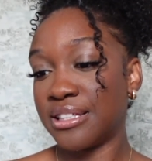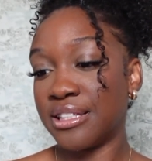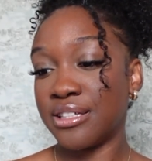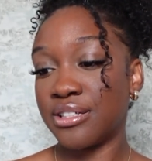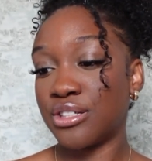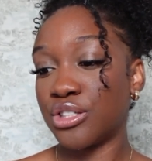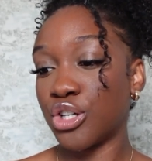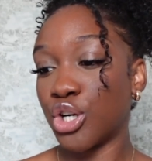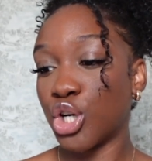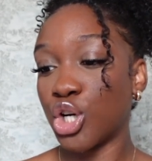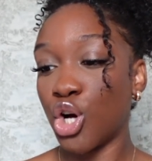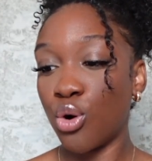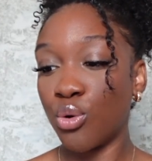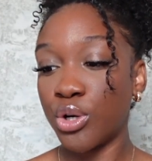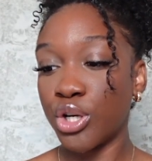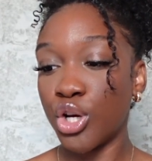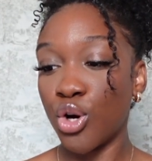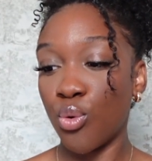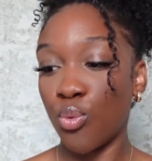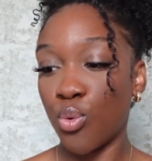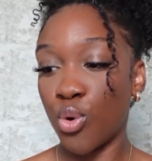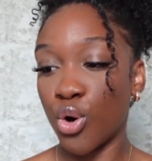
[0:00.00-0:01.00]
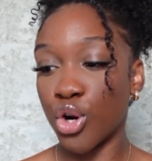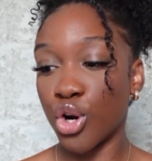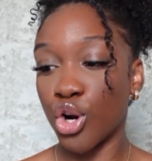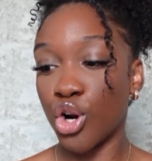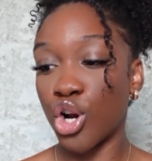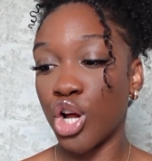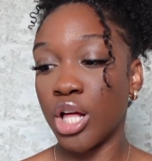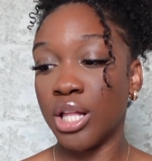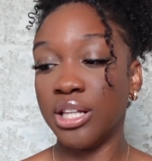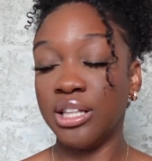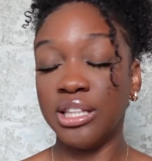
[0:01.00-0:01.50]
This is their coconut
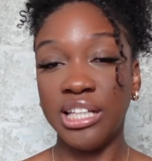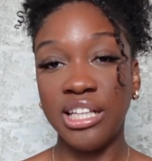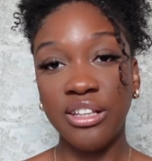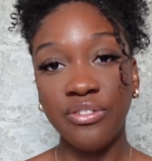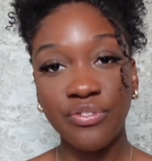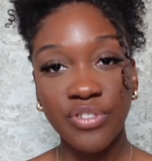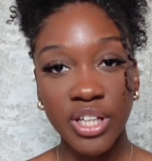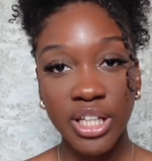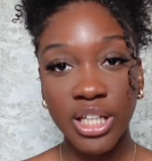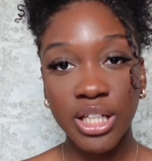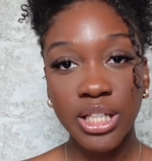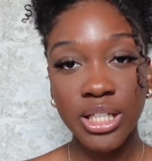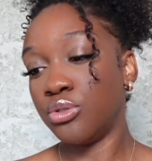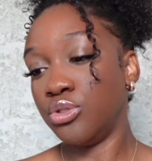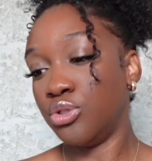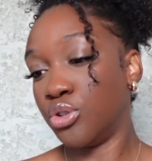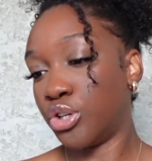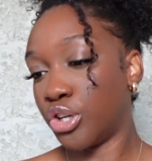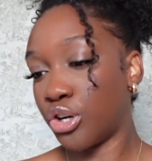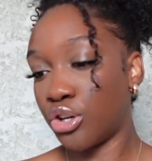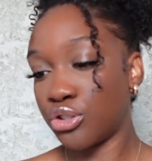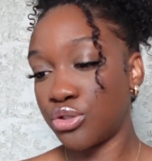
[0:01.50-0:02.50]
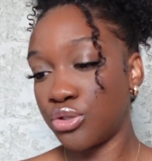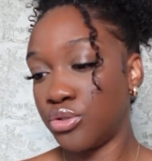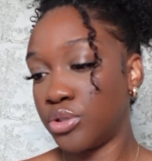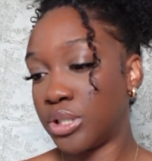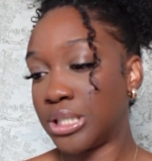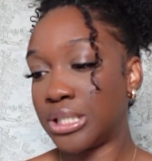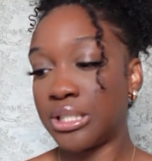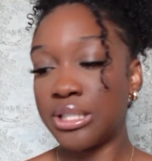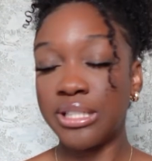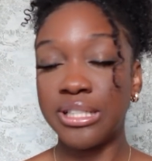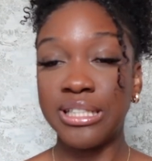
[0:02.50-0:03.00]
water leave-in. You can also use
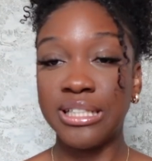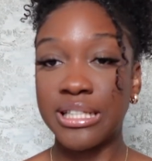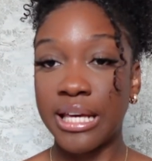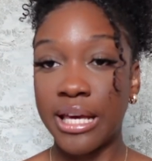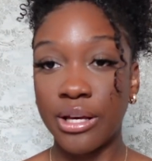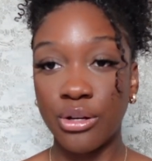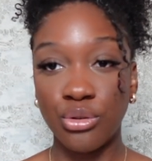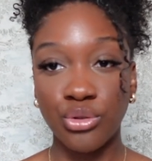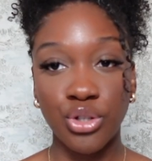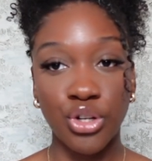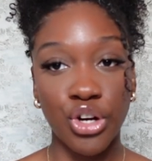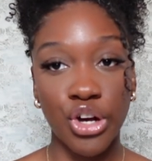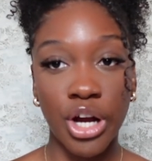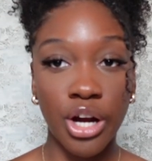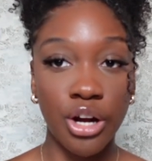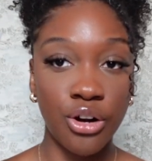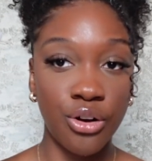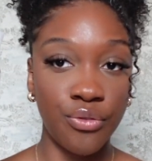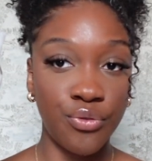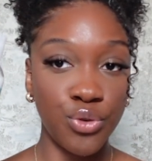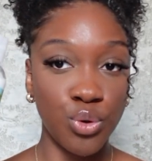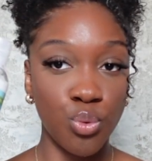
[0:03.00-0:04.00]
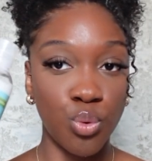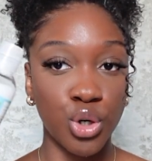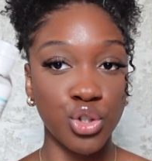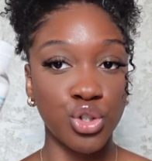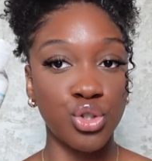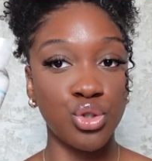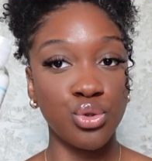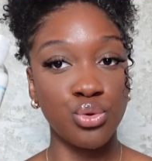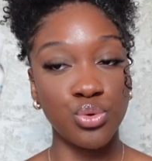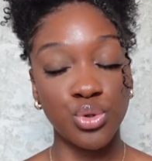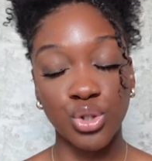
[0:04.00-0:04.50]
it to detangle your hair if you want
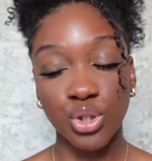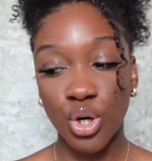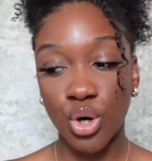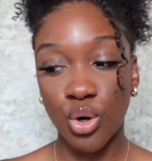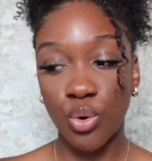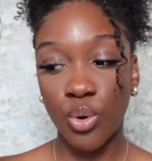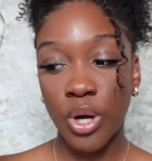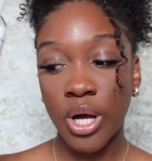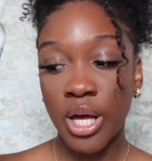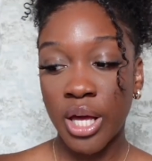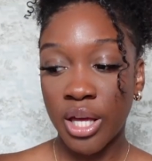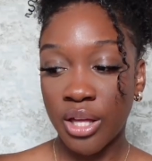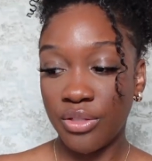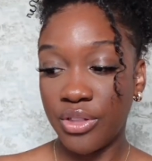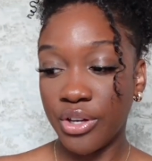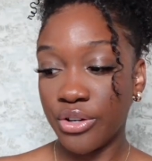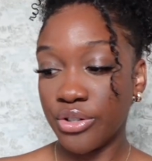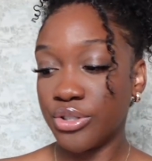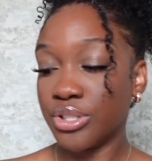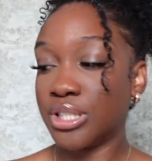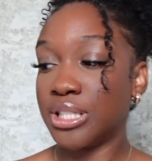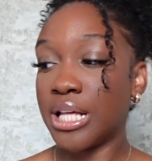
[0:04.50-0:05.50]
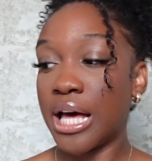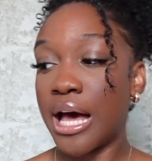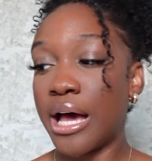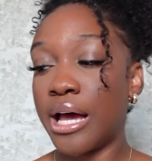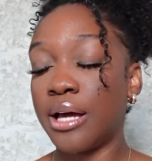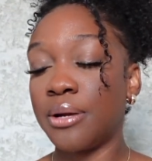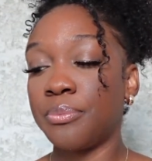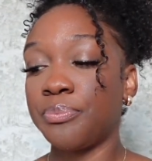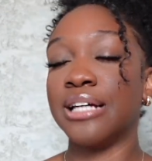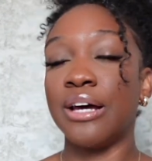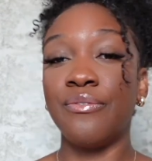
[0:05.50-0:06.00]
to, so there's
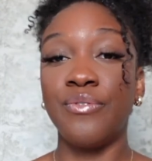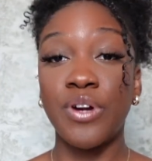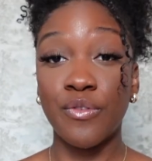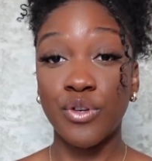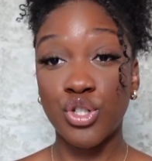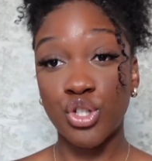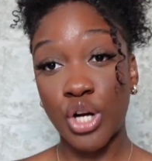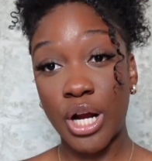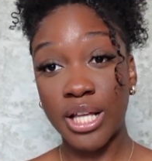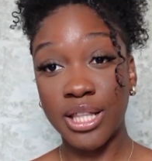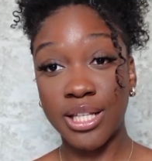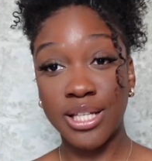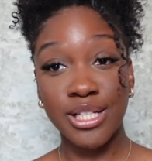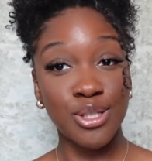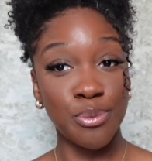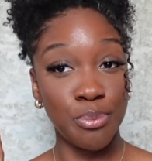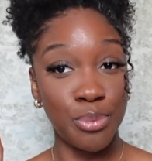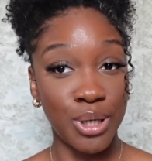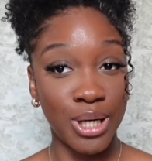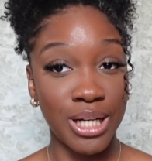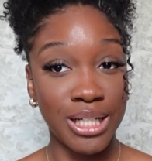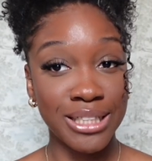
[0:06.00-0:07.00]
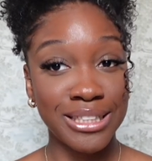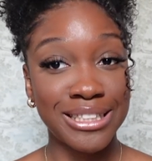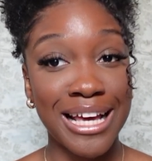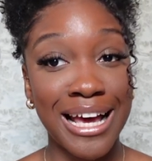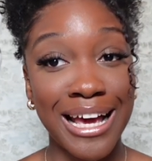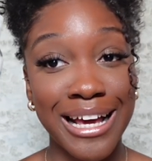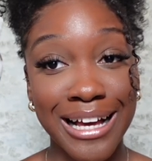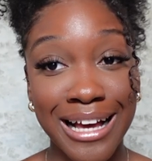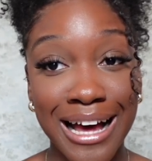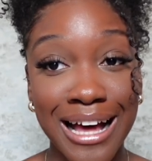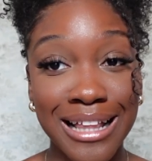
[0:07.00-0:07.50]
that. I've never tried this, but
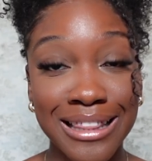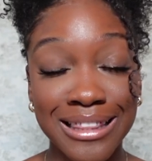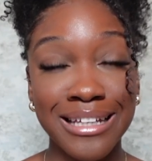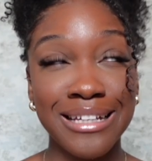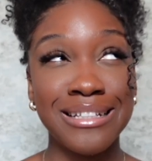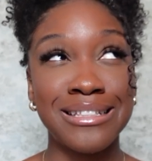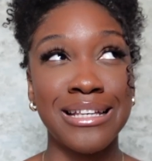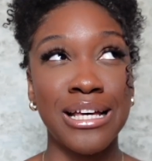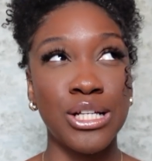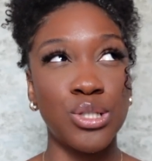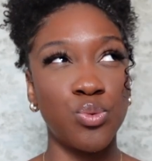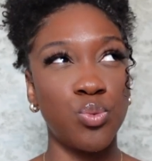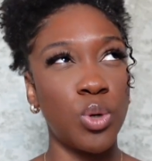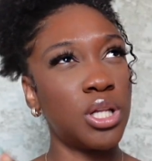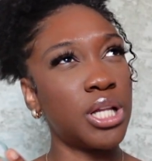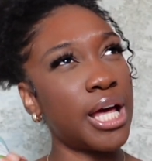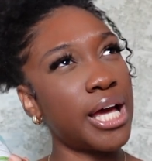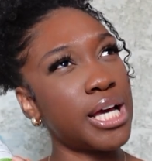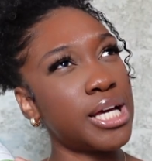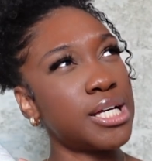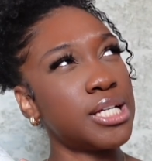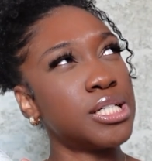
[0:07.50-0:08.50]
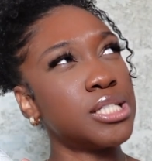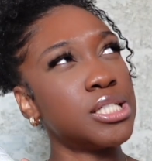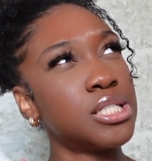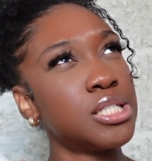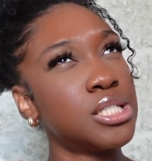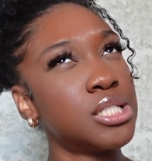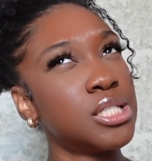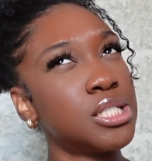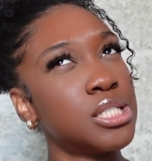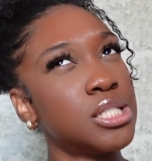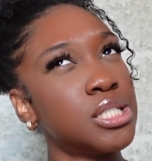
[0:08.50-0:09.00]
I got this as well
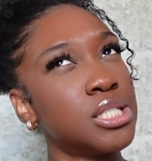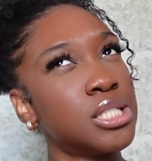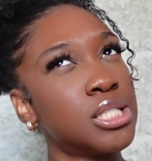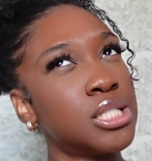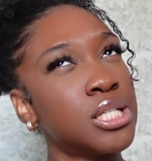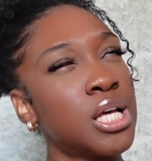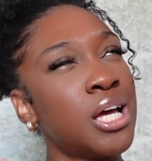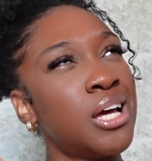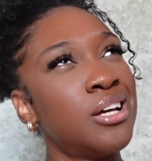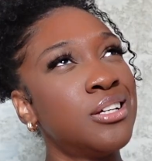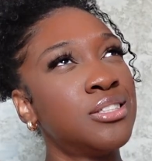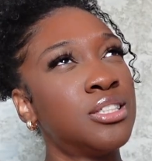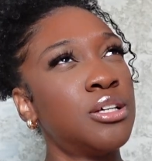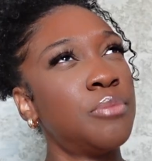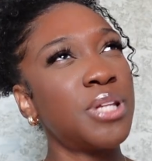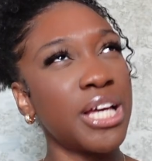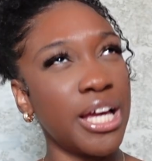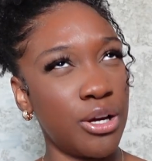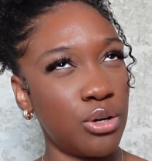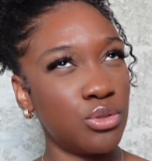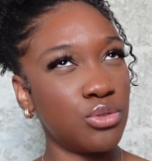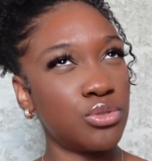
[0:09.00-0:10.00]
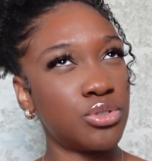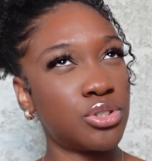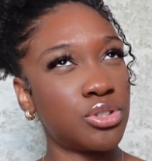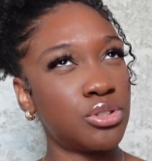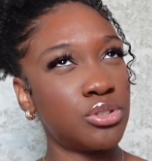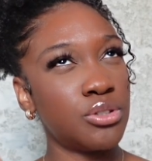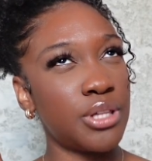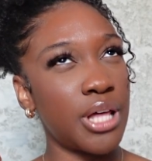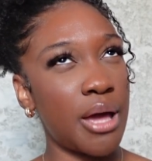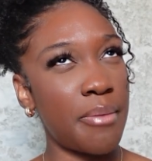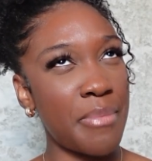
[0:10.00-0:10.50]
as something else
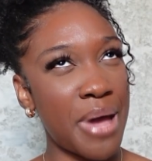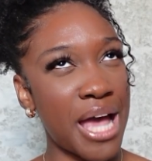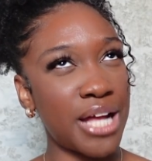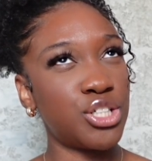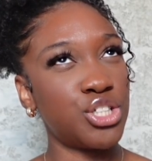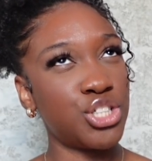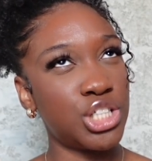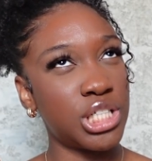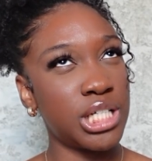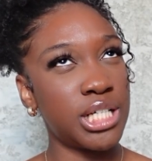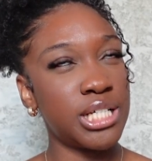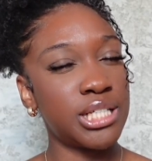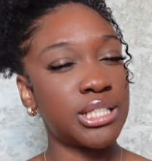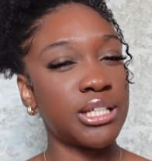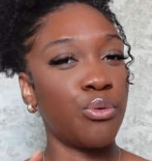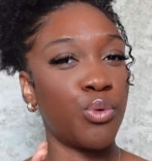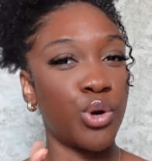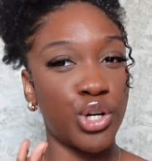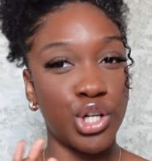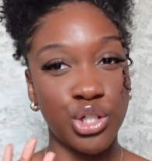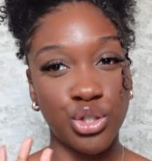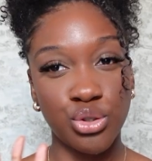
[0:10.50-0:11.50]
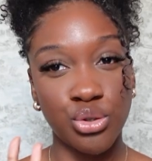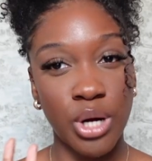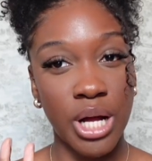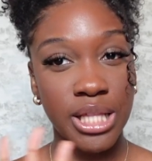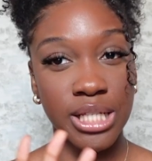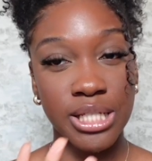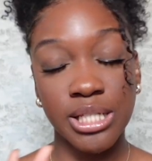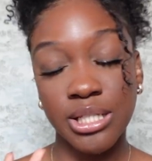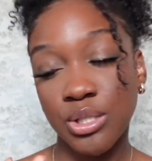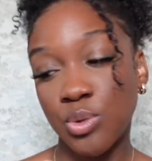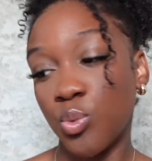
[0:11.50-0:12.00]
that matches this, and we're gonna try
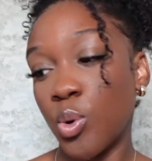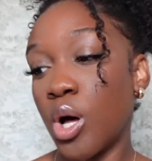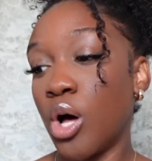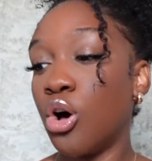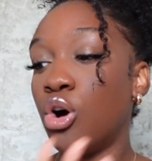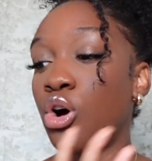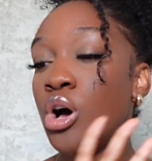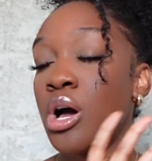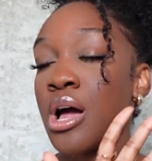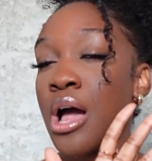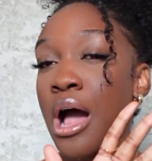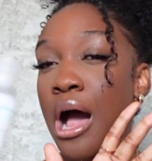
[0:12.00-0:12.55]
this as well.